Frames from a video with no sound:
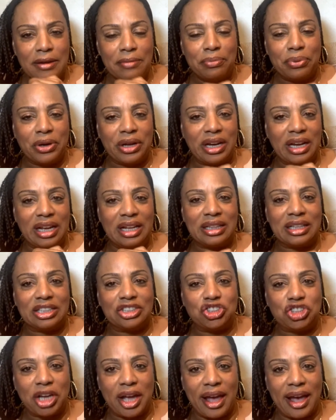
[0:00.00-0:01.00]
Put in the
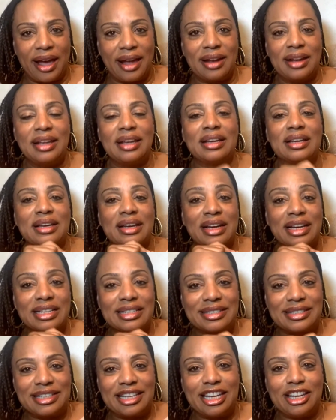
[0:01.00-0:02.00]
chat,
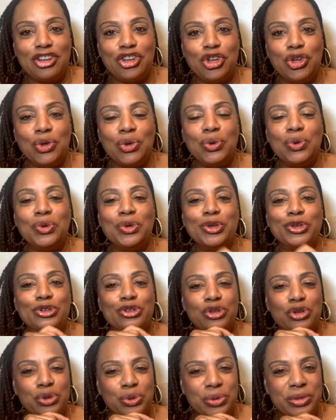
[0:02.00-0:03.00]
continue
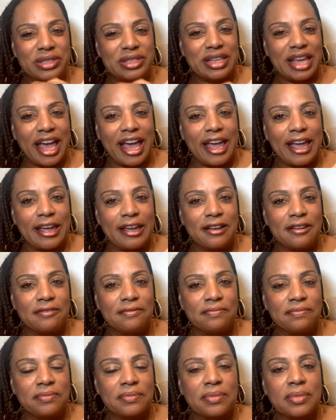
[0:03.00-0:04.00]
to say.
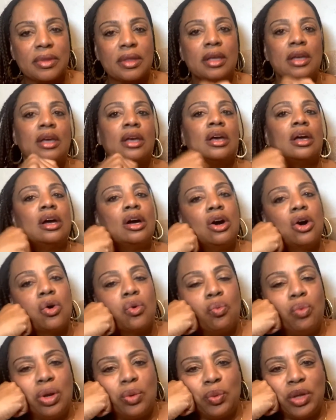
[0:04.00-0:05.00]

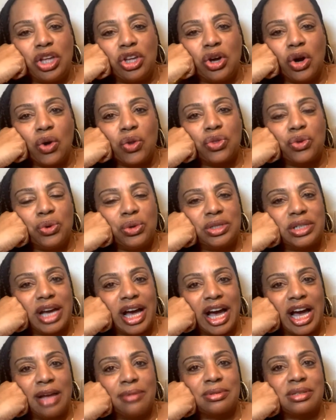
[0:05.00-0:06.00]
When we go through
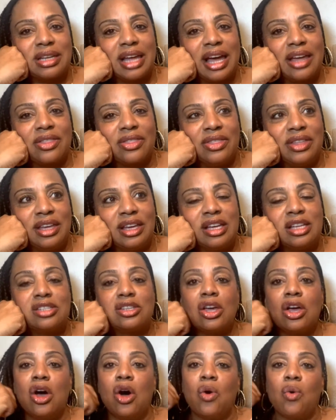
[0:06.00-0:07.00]
times like
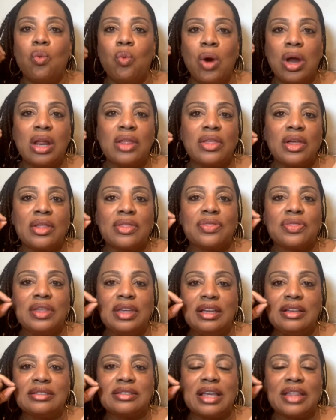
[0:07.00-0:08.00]
this, one of the
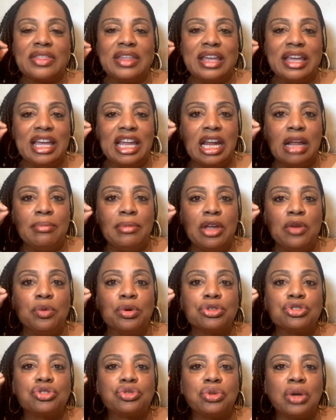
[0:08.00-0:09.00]
things that the enemy
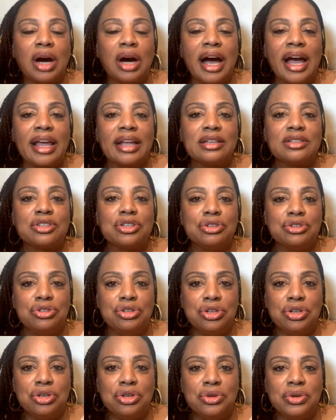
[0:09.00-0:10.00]
will try to
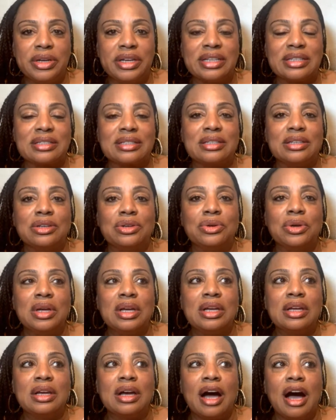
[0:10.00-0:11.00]
do is to
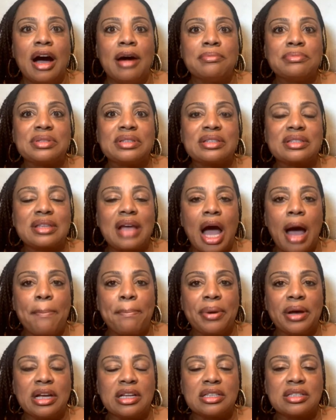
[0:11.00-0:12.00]

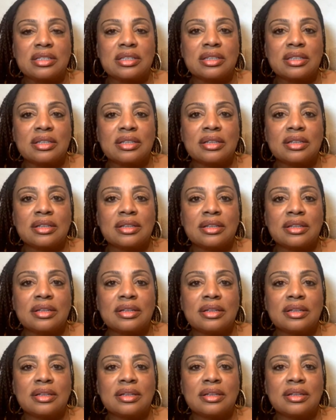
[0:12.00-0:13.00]
stop us
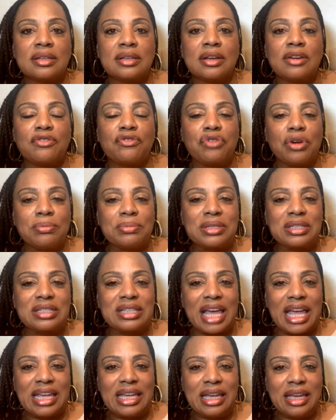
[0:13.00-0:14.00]
from
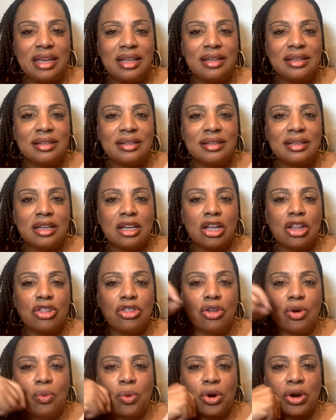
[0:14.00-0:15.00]
saying
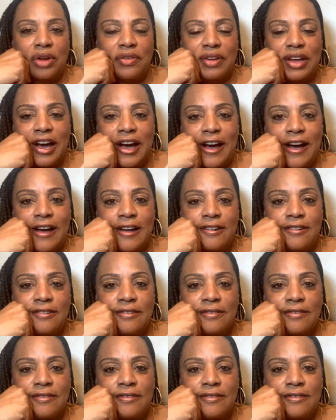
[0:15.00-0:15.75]
the word of God,